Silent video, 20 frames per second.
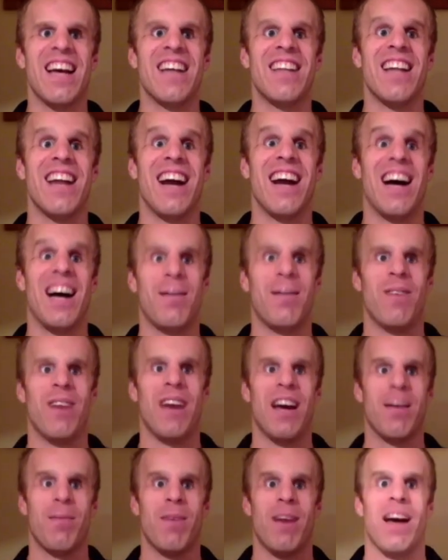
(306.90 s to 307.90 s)

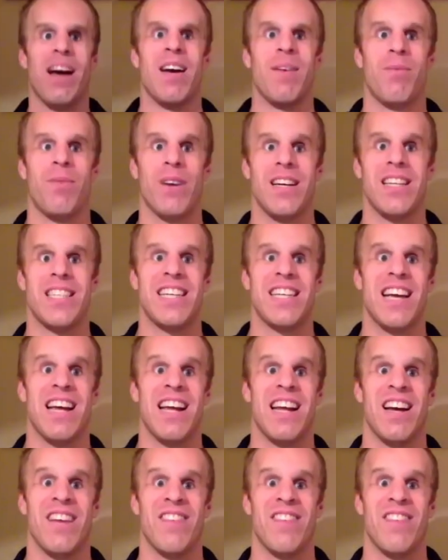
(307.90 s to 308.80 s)
I appreciate it.